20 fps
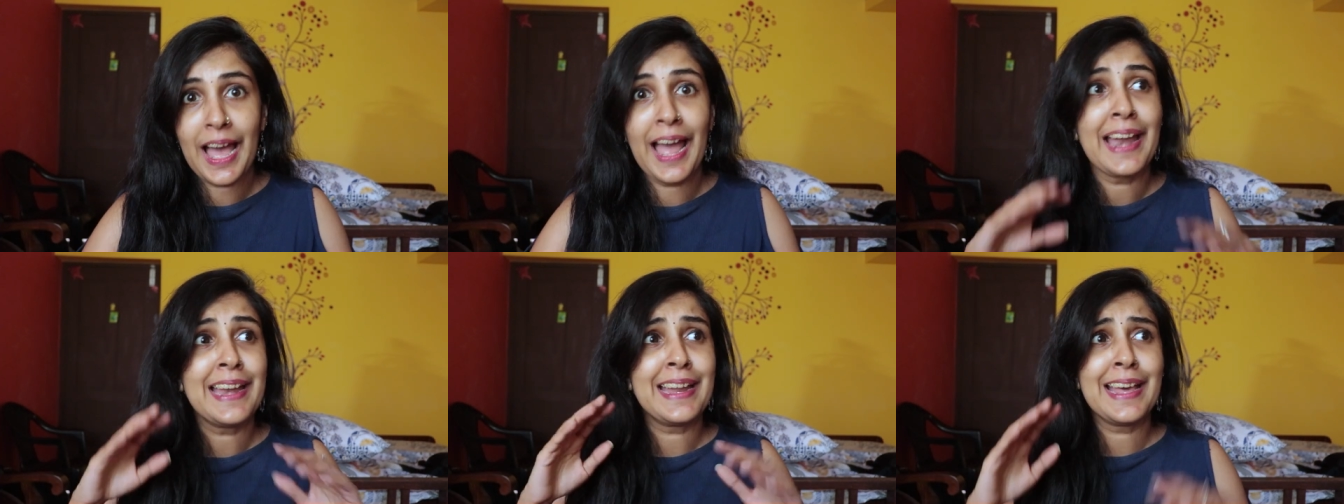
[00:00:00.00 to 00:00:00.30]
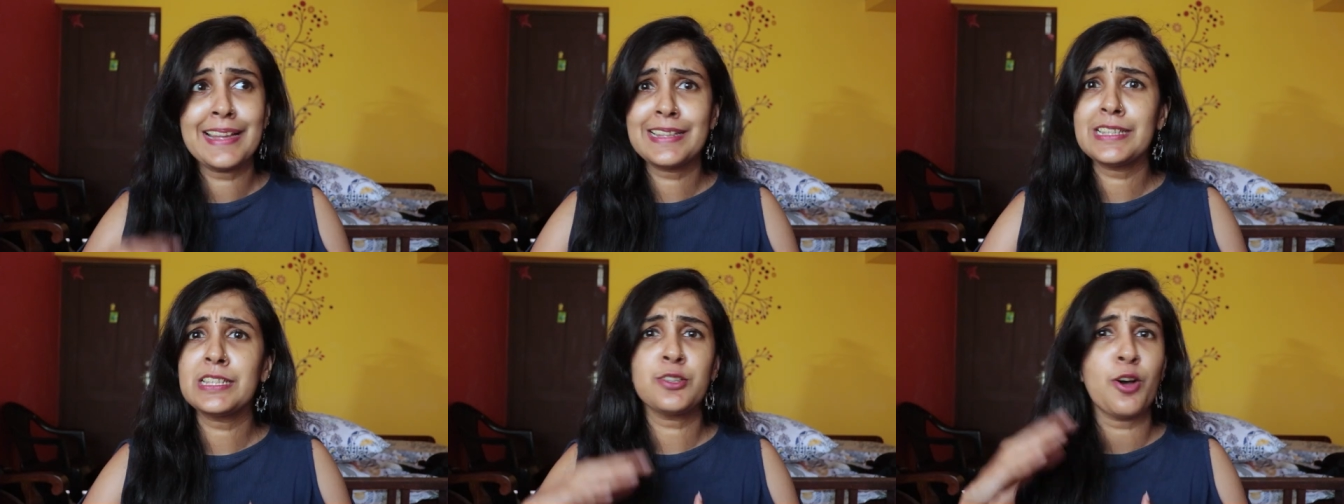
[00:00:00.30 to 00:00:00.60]
and
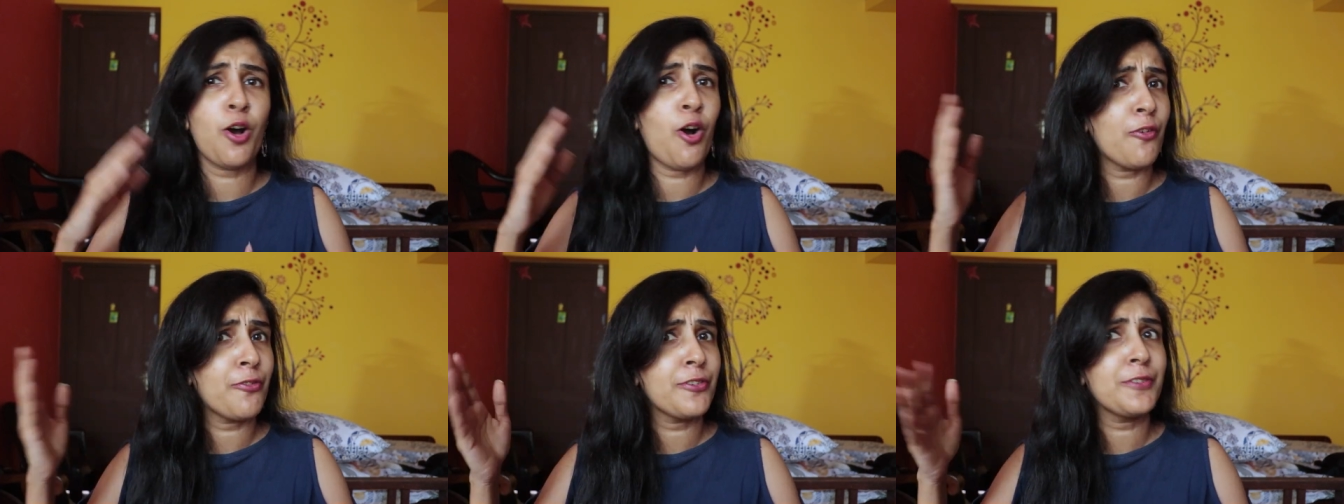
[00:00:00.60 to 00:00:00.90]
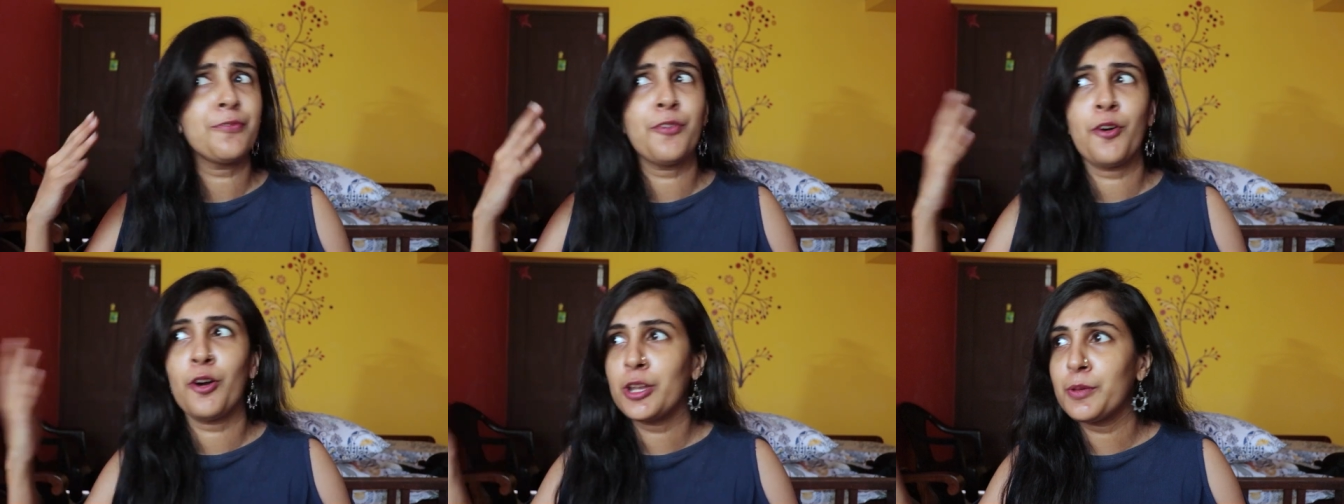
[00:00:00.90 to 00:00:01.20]
hence
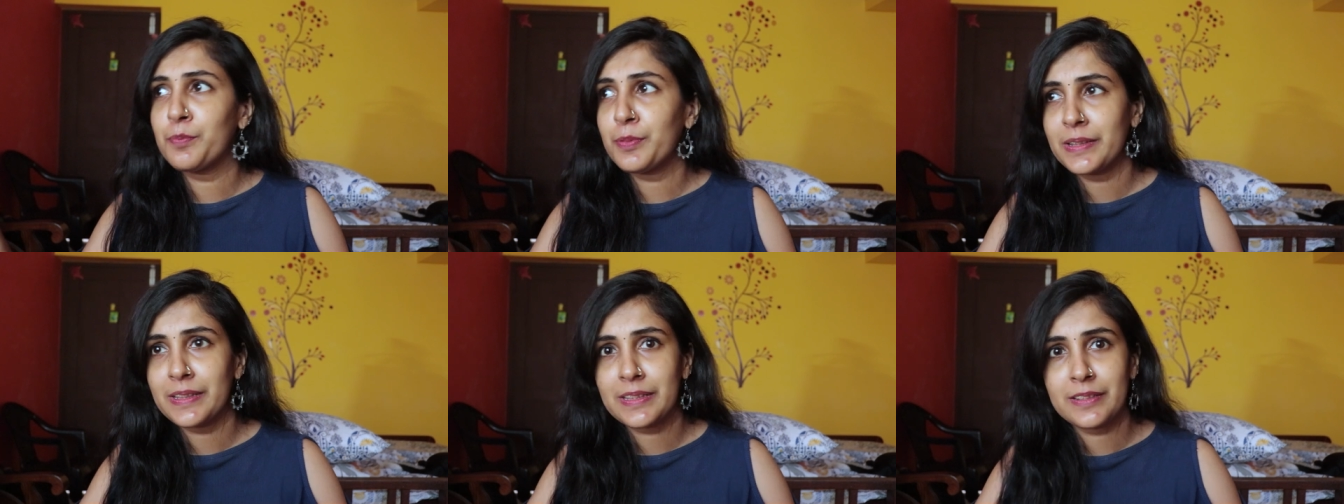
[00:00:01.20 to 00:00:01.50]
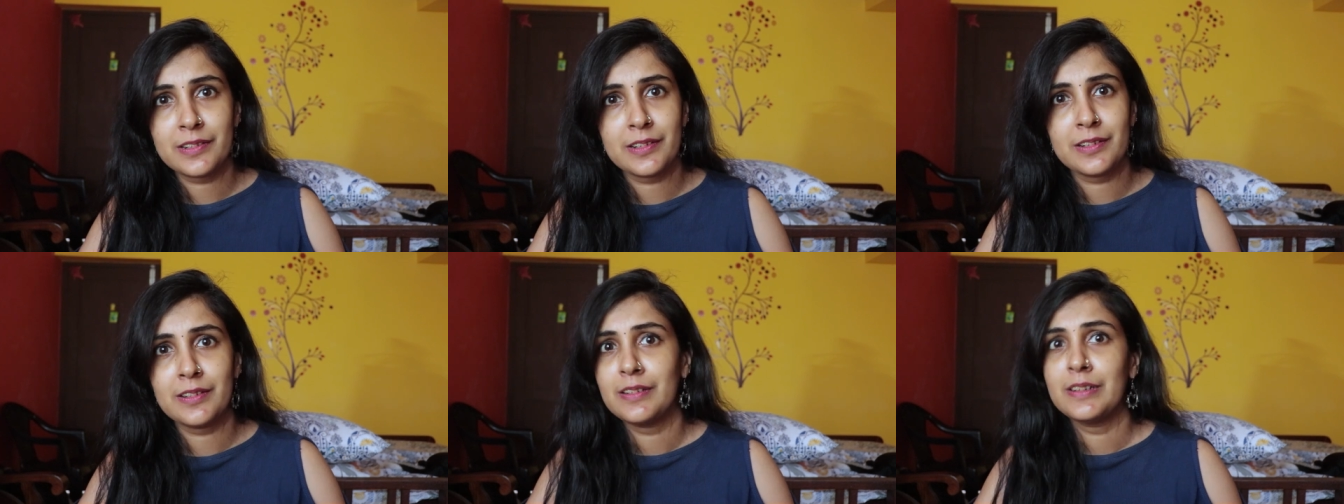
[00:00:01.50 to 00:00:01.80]
often fall up in
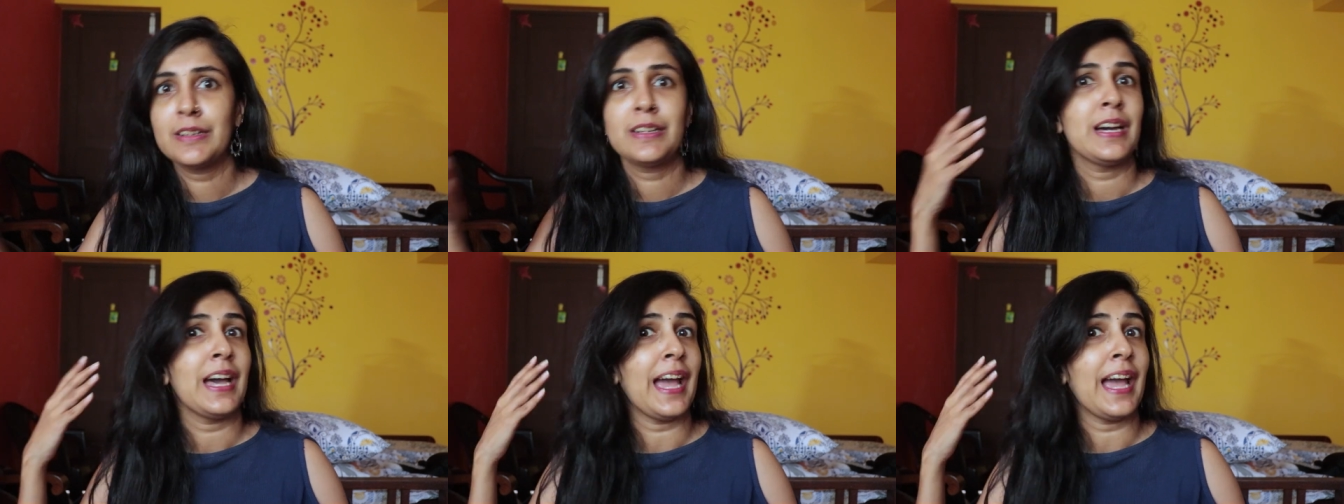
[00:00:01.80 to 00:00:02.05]
the